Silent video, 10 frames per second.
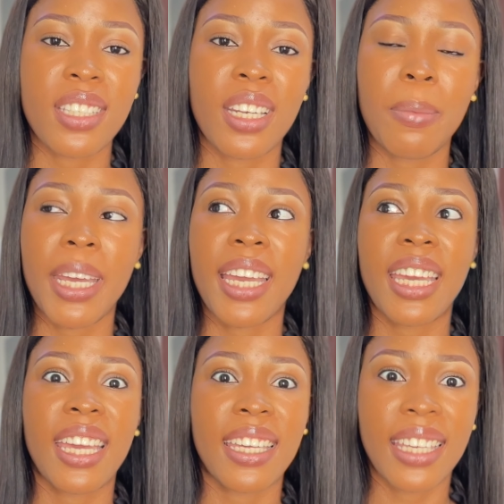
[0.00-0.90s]
I'm like,
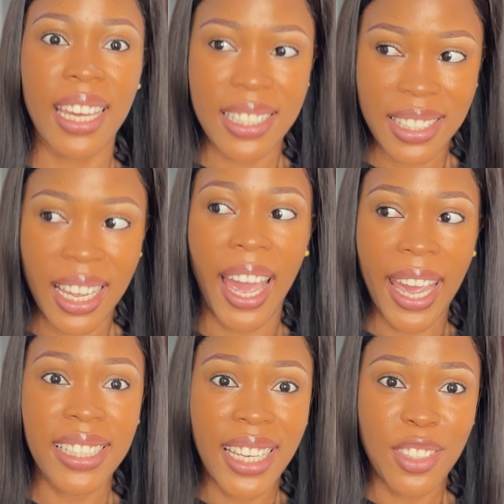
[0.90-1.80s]
yes, I
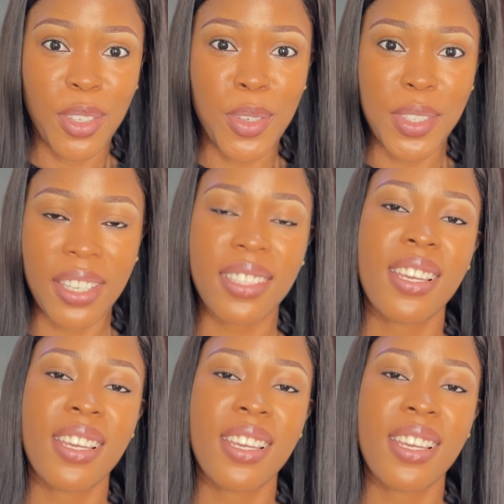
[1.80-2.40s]
intend to use it.